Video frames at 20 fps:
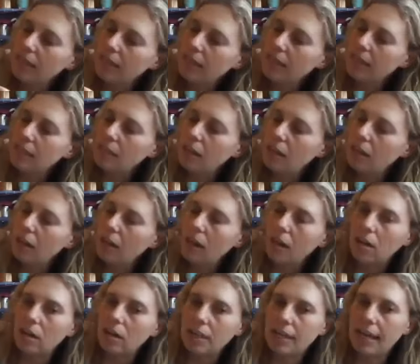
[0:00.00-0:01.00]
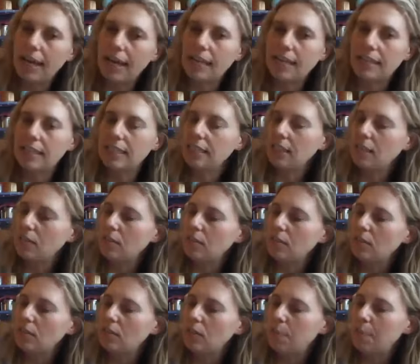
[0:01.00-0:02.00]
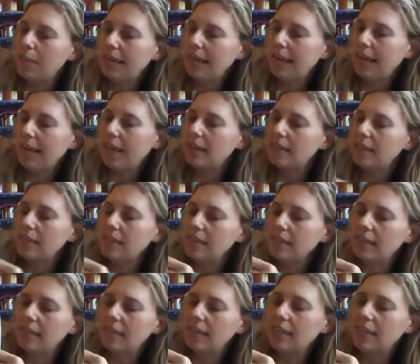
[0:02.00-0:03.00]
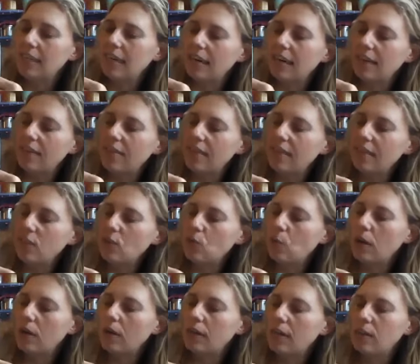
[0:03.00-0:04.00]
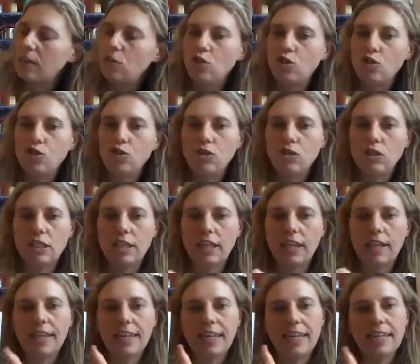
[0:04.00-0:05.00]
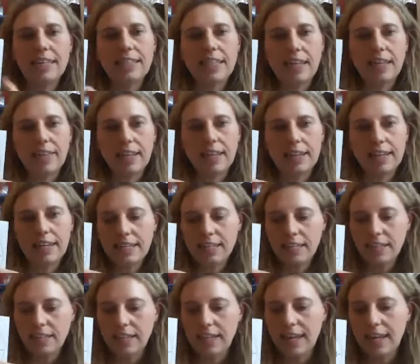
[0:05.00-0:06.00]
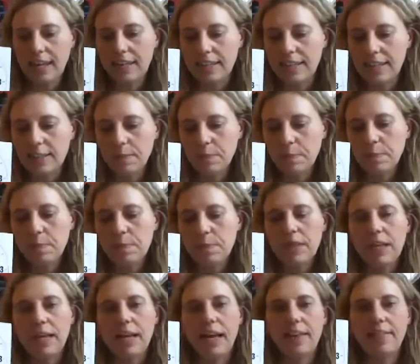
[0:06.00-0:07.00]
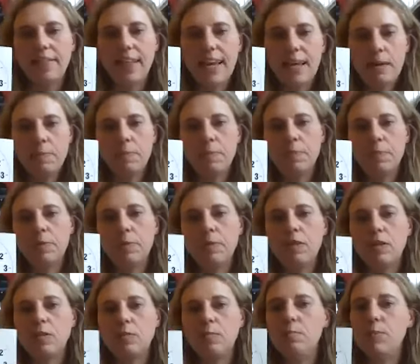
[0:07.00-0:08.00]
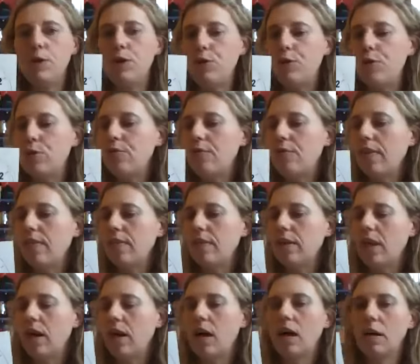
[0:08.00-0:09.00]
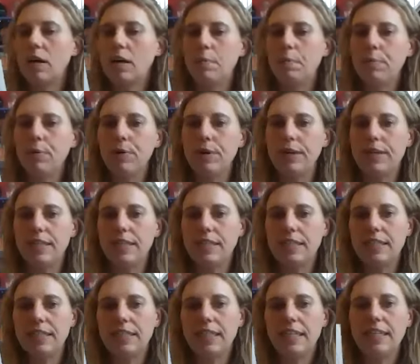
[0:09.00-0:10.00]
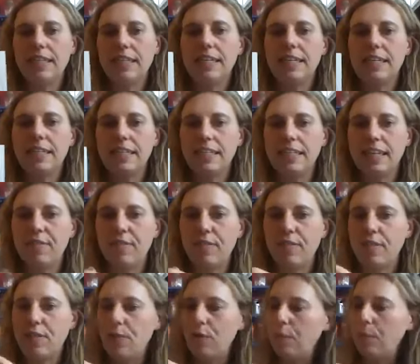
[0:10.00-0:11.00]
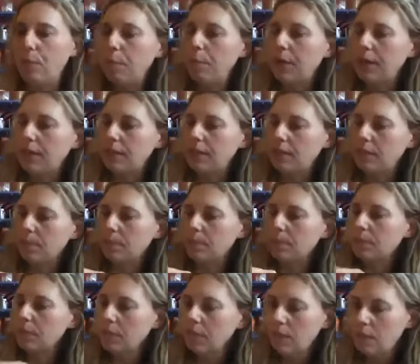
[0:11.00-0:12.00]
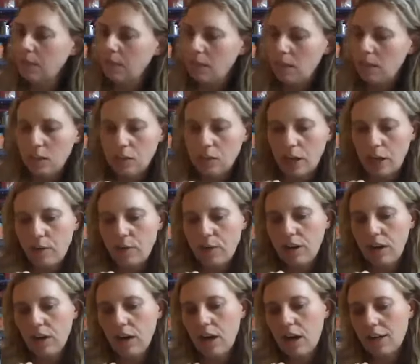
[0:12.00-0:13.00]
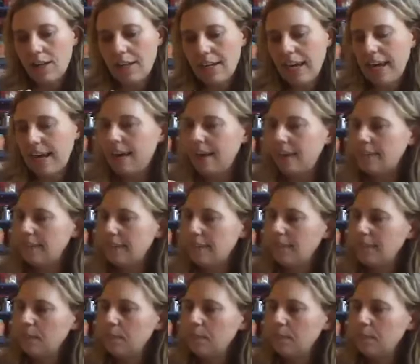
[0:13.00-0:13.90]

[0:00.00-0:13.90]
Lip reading: is a long hand, a big hand. And this one is shorter. It's a little hand. And they move on the clock and point to different numbers. So the long hand